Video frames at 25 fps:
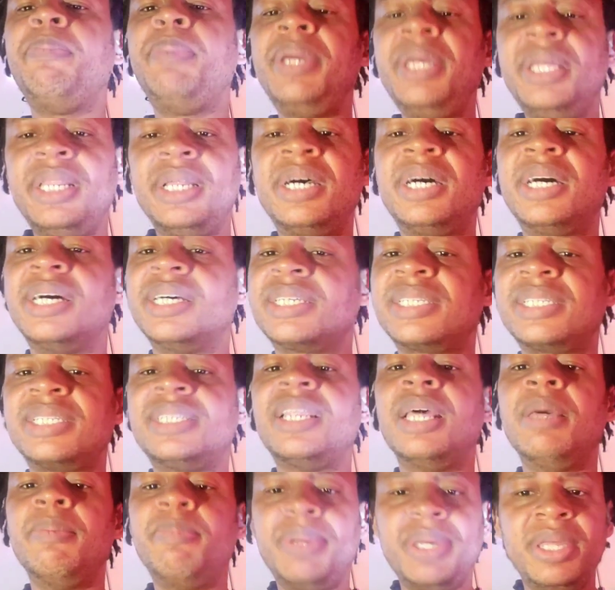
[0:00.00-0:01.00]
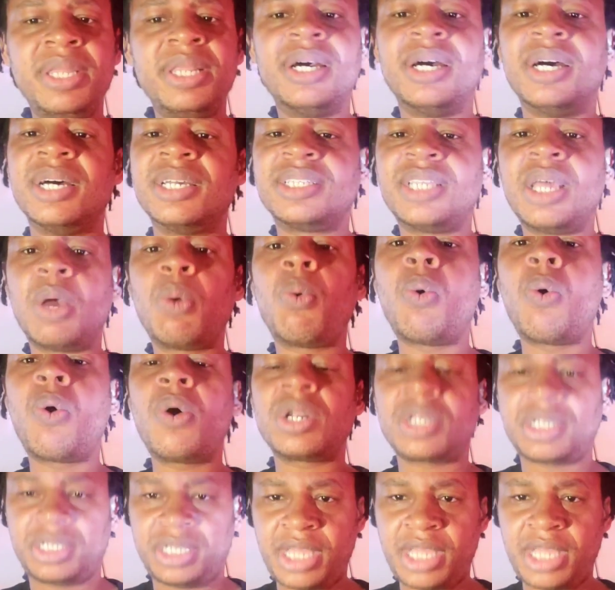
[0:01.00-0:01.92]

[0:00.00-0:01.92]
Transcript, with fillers: beat us. They beat us. They wore